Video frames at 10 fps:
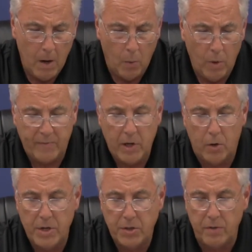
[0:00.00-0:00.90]
We have
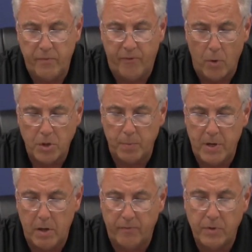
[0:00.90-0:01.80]
increased
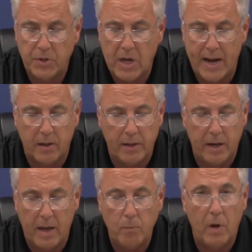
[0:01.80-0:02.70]
enforcement of
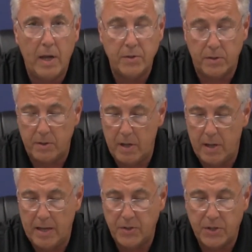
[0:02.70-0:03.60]
recycling
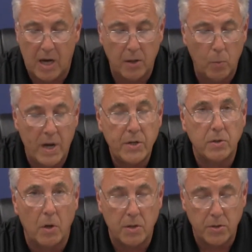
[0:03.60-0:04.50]
and solid
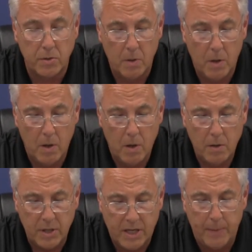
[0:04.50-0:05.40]
waste laws
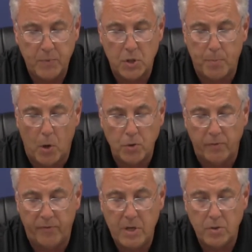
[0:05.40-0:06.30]
to keep
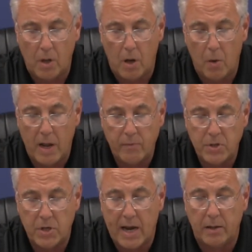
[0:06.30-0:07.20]
disposal fees low and
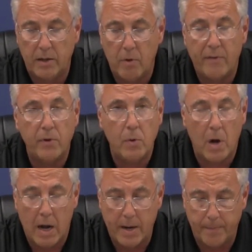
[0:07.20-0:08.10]
recycling revenue
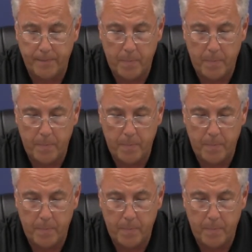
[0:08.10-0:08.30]
high.